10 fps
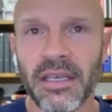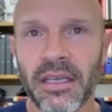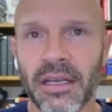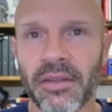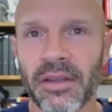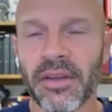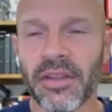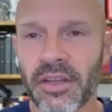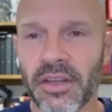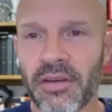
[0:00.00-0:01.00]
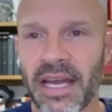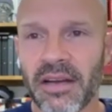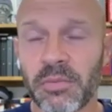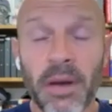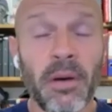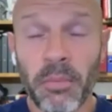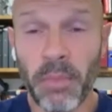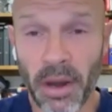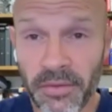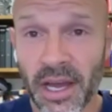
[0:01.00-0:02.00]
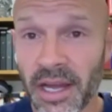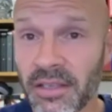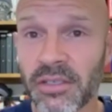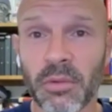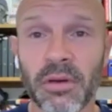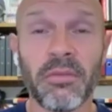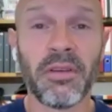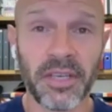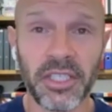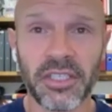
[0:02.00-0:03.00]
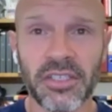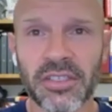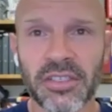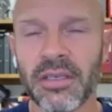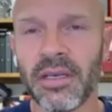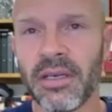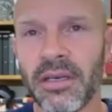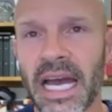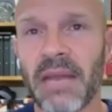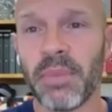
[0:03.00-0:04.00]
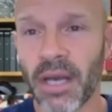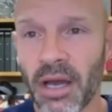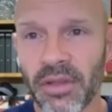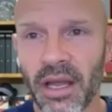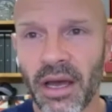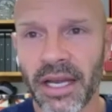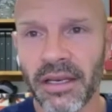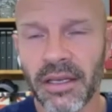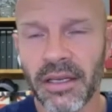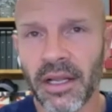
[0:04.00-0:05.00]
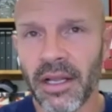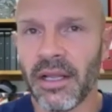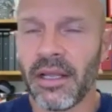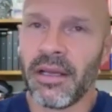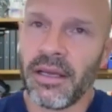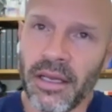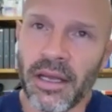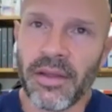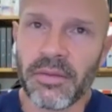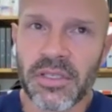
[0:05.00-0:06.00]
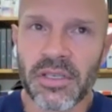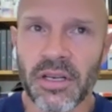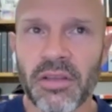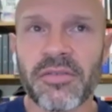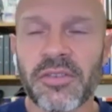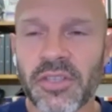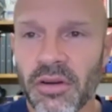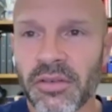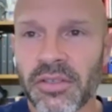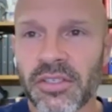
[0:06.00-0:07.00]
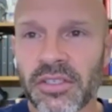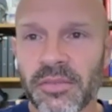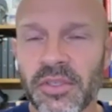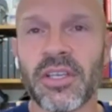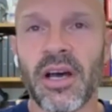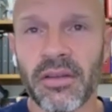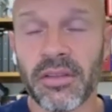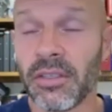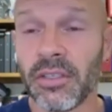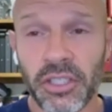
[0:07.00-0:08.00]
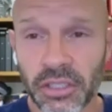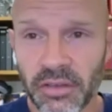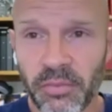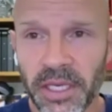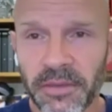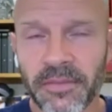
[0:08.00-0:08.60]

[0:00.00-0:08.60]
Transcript: You know, the crowd on both sides were vicious and below the line. You know, there was lots of songs sung that shouldn't have been.